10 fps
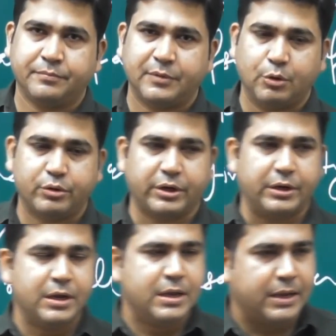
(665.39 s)
Okay,
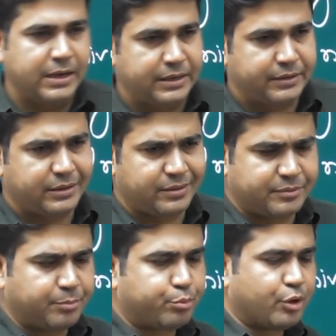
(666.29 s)
and if
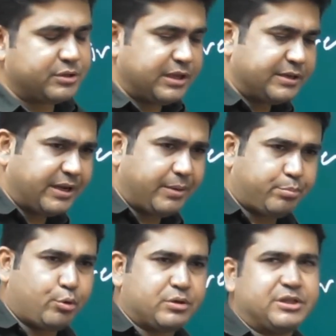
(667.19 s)
the entire
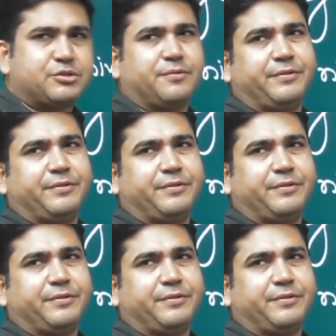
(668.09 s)
process of